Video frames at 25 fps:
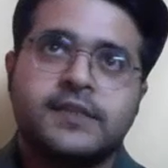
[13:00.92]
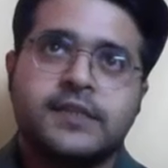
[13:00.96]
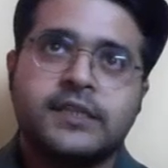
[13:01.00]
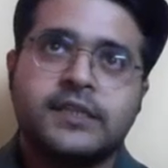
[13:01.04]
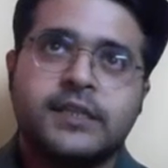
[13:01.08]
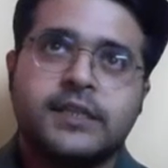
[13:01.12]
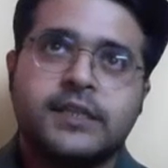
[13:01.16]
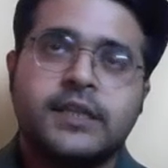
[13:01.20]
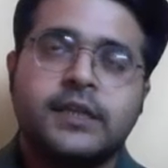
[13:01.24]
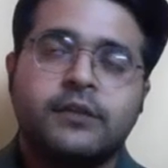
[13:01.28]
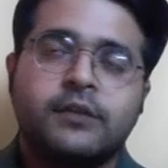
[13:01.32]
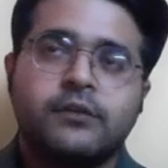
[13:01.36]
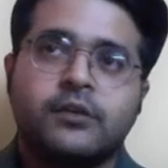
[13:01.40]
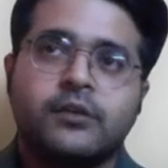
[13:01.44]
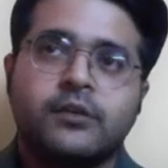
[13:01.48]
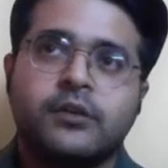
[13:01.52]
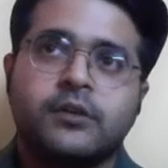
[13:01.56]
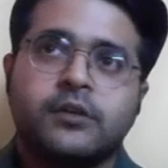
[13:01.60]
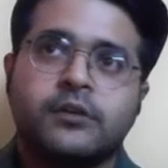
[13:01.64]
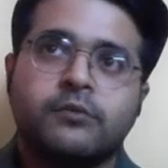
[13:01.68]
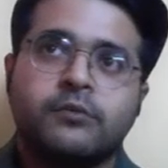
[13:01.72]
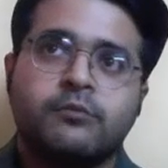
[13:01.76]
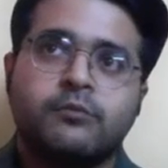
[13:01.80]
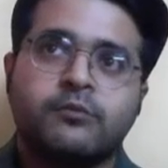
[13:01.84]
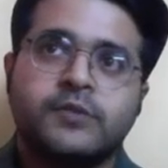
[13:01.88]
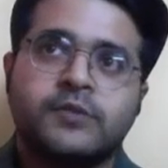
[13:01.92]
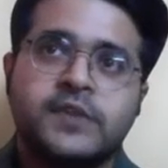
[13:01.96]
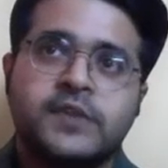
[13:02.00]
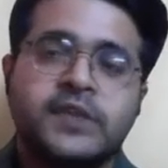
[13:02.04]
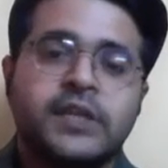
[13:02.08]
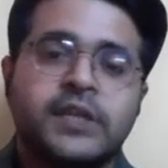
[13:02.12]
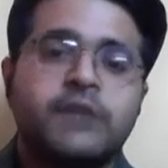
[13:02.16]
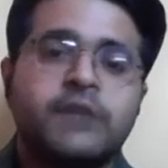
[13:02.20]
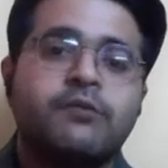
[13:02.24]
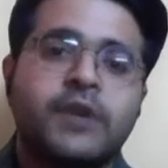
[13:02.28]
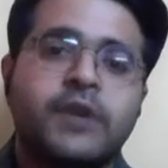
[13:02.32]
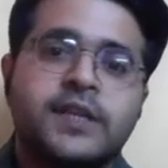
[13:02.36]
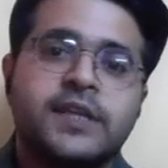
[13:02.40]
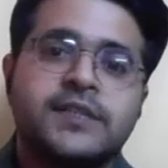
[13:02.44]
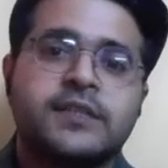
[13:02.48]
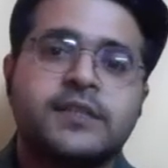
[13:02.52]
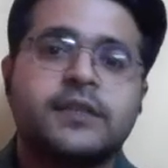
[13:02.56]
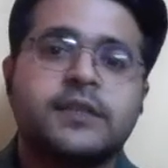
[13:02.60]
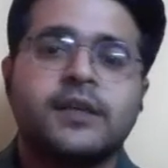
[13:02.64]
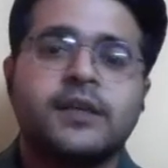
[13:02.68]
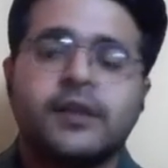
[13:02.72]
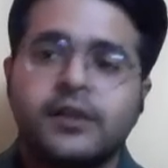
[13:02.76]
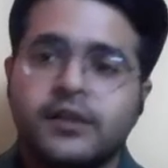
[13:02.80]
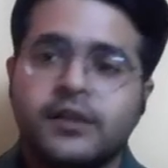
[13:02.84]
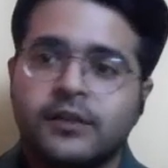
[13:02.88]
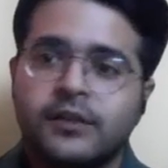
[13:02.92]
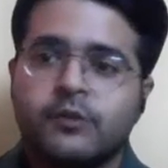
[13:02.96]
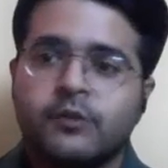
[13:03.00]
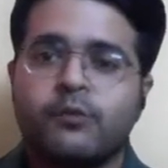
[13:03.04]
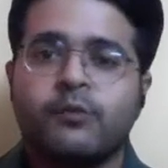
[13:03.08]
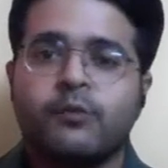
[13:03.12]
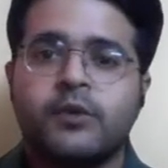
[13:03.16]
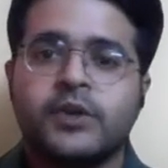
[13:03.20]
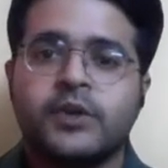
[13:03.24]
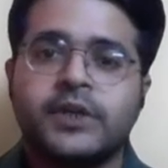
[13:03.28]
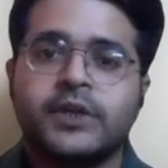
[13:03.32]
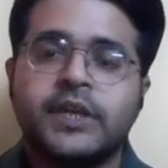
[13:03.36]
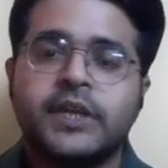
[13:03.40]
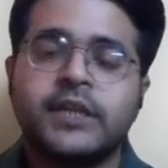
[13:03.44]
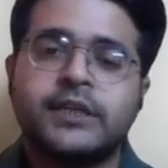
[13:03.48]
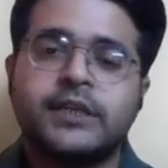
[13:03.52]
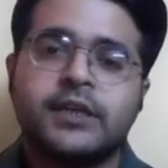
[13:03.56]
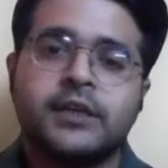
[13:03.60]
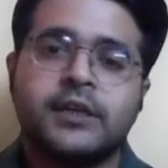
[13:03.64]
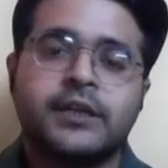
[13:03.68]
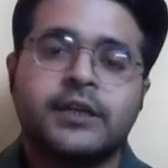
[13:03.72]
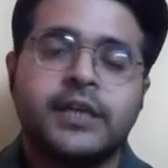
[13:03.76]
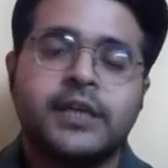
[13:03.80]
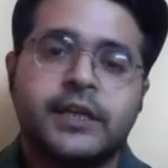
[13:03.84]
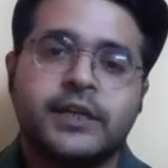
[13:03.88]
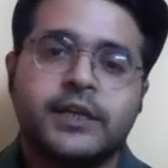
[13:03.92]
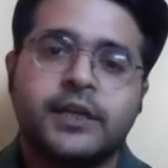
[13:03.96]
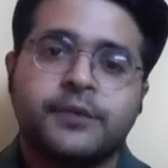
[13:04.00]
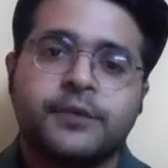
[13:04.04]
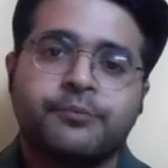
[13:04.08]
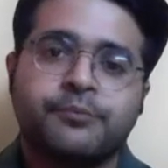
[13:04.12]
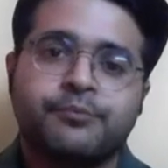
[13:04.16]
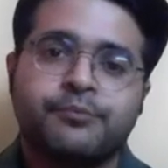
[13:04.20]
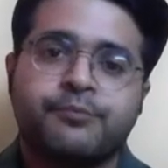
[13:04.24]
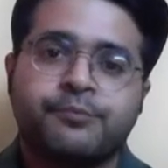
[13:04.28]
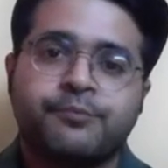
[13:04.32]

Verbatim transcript: city uh, city wise uh, data.